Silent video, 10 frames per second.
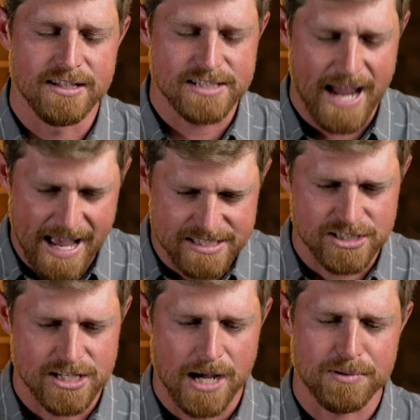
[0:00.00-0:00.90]
This
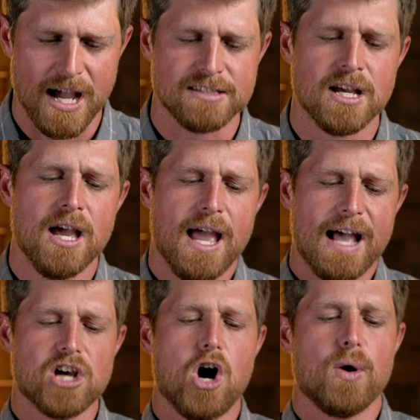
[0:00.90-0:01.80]
has to stop. Guys,
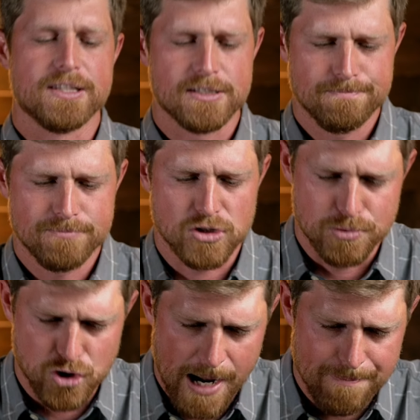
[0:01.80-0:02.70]
as always,
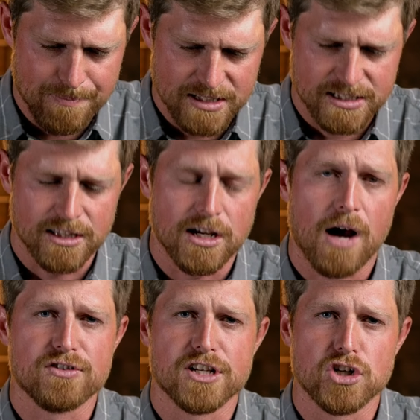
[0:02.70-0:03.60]
subscribe. Let's get the
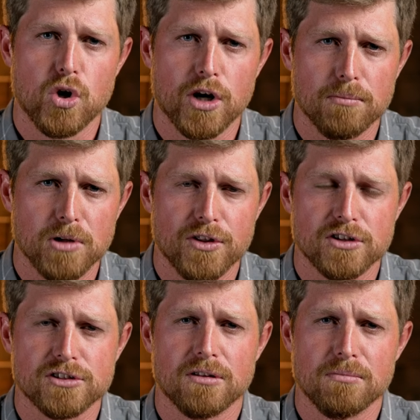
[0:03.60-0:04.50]
conversation going below.
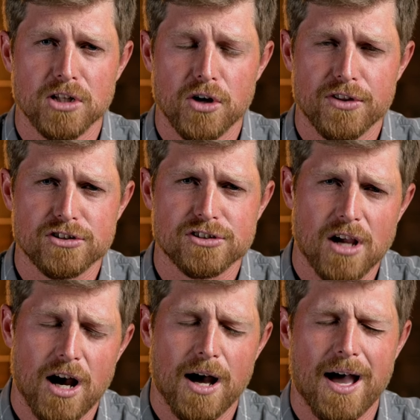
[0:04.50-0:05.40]
There's